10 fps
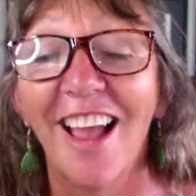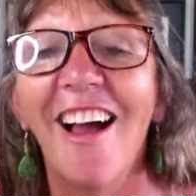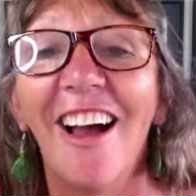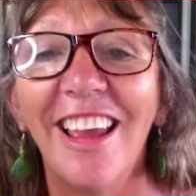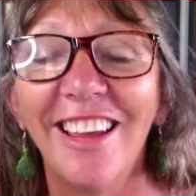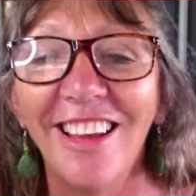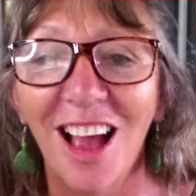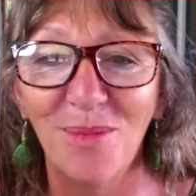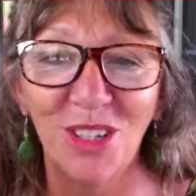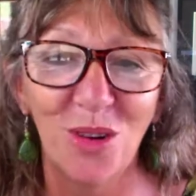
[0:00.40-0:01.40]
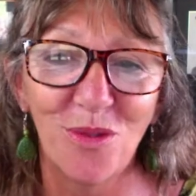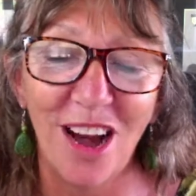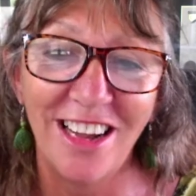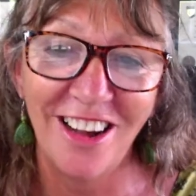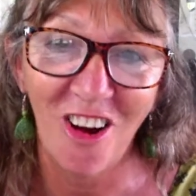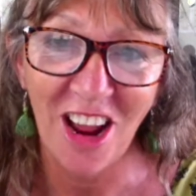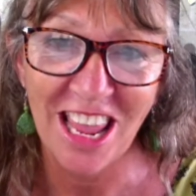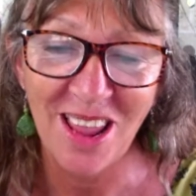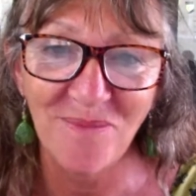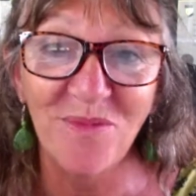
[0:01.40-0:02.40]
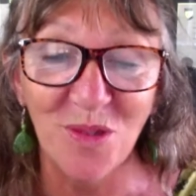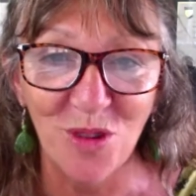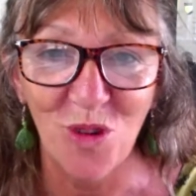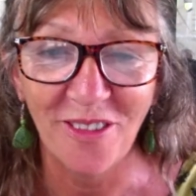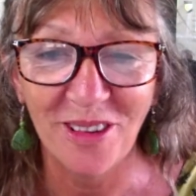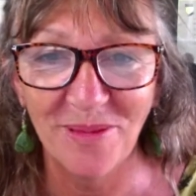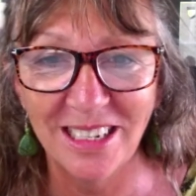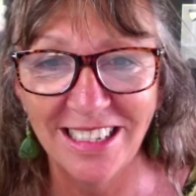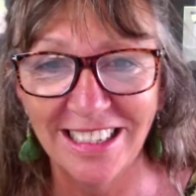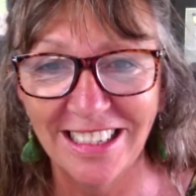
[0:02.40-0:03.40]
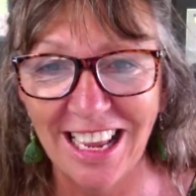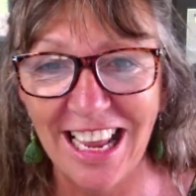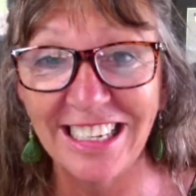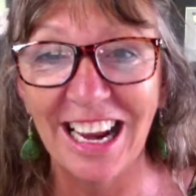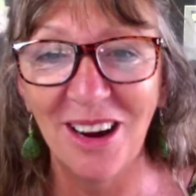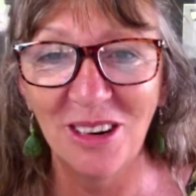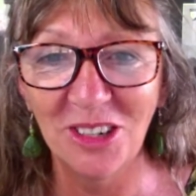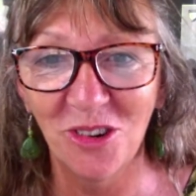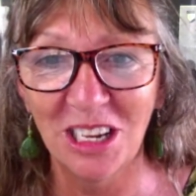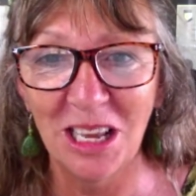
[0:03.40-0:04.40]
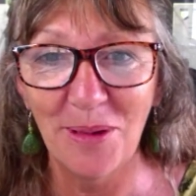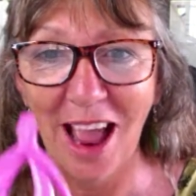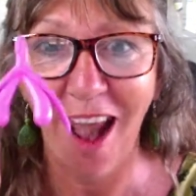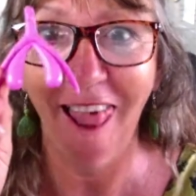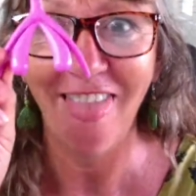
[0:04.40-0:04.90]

Hi, I'm Michelle Brain and I am the midwife hypnotist. And today we're talking about